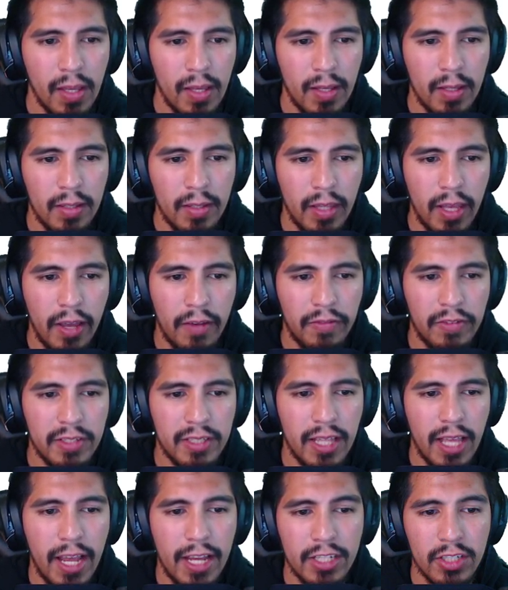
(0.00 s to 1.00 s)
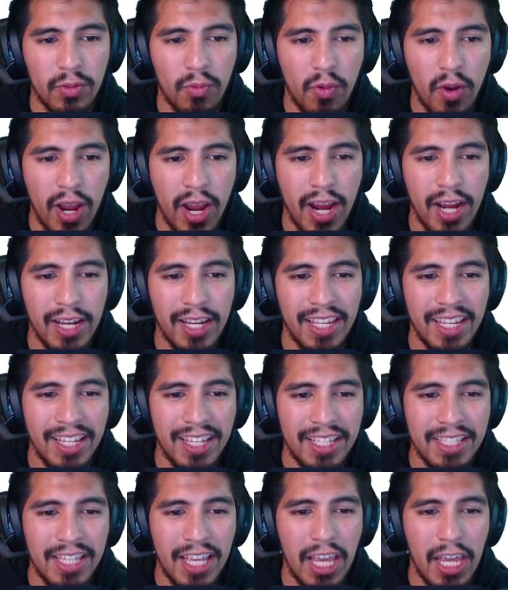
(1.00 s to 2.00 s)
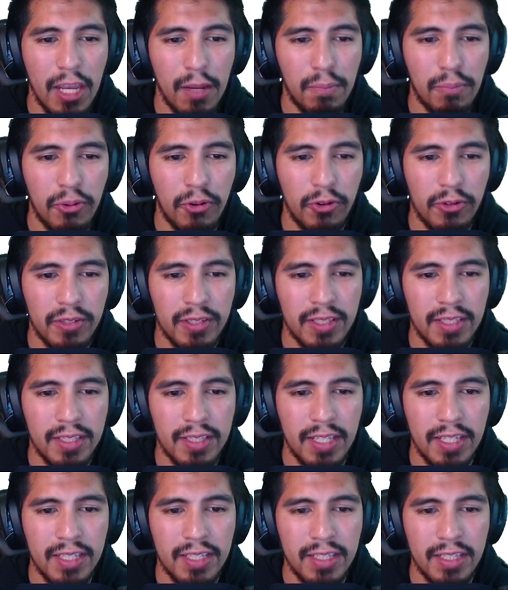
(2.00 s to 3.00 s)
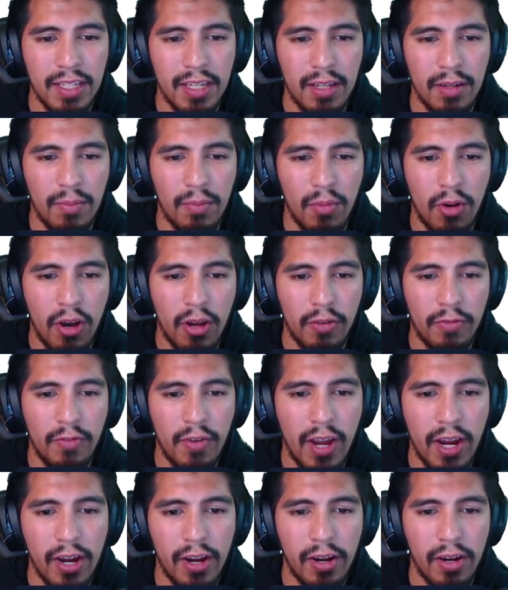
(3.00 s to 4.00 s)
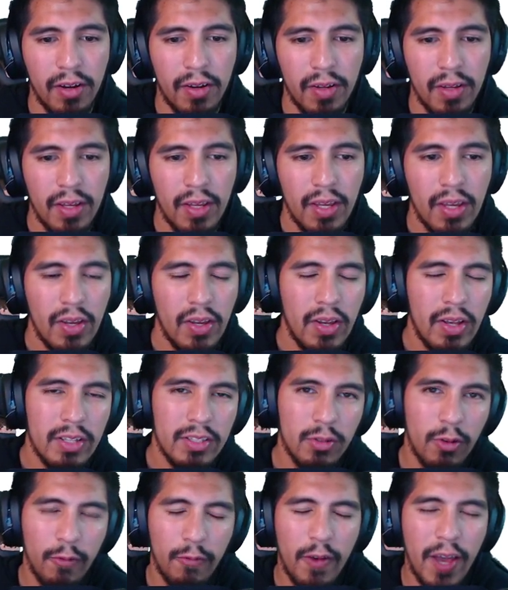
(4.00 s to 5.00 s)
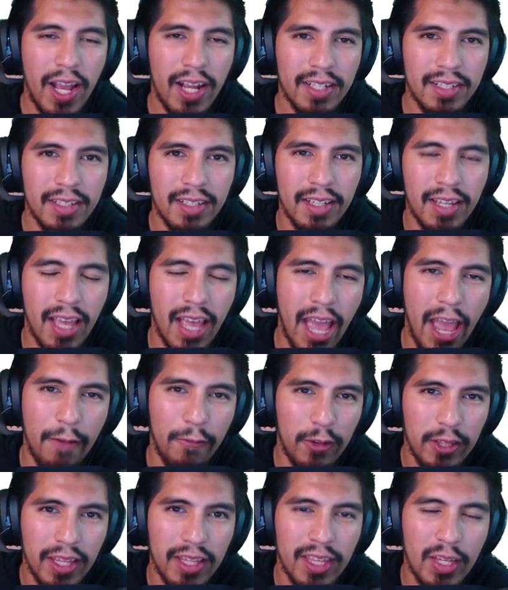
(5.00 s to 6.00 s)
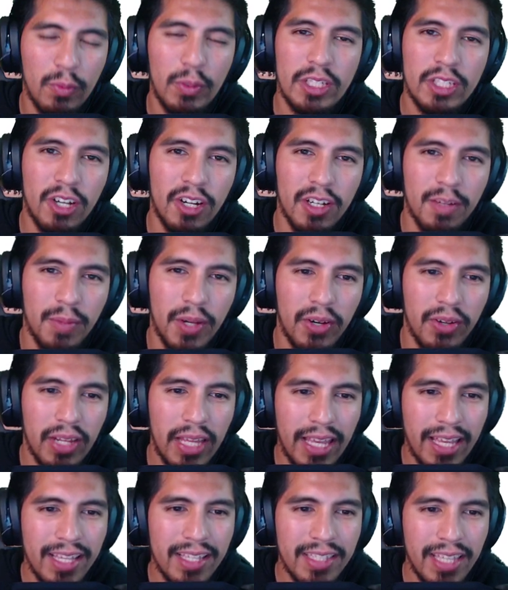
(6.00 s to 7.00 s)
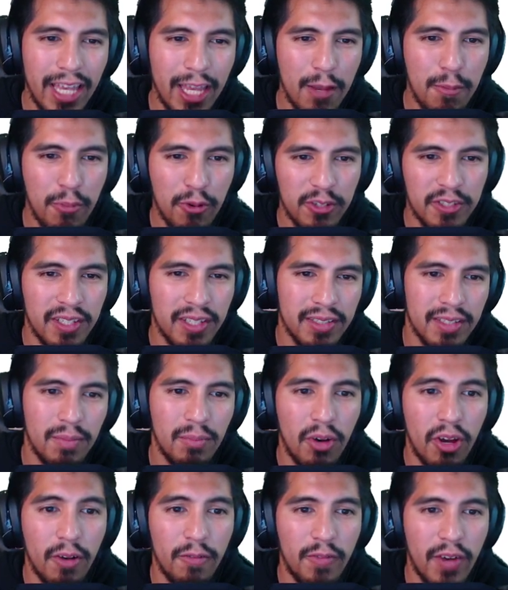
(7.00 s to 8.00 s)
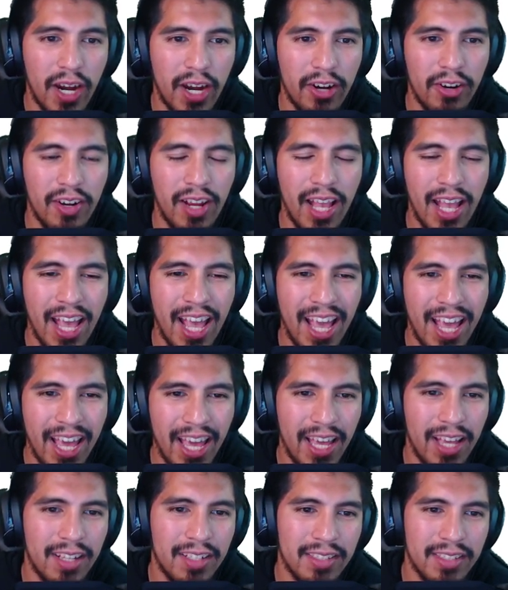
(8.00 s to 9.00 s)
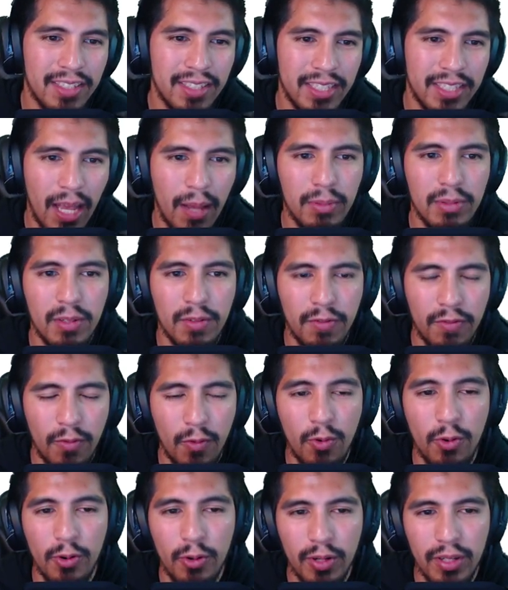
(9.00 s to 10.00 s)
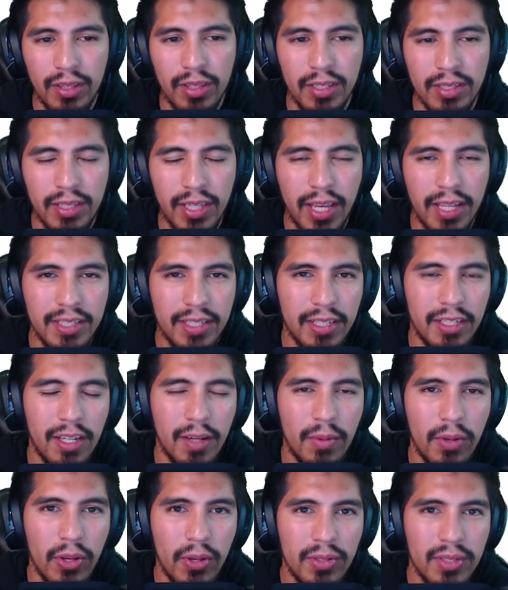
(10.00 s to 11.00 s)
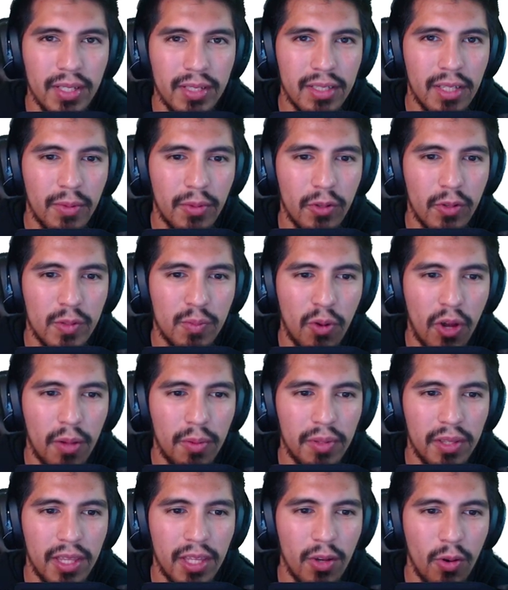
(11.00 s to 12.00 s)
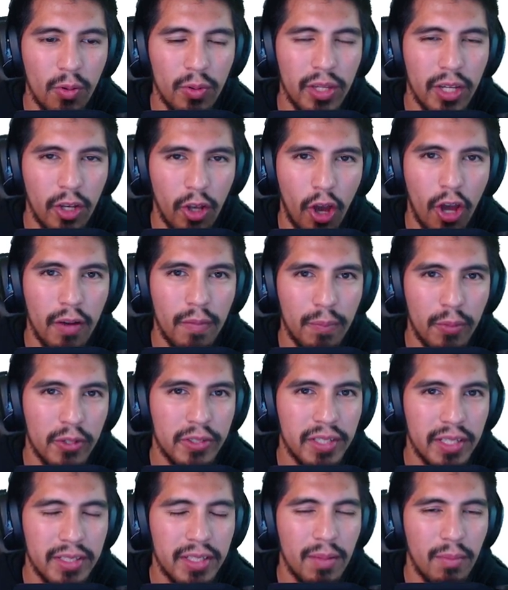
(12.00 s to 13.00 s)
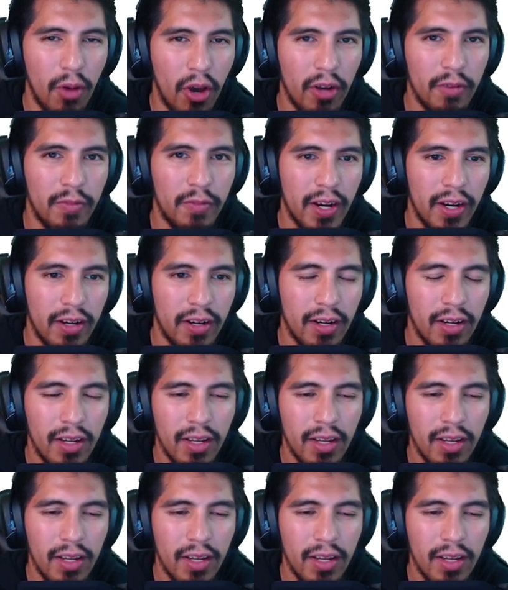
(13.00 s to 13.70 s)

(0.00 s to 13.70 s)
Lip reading: The left/right is a persistent modifier. So in fact, everything that we talk about is a persistent modifier except for, in this case, set W. Set W is probably the only non-persistent modifier.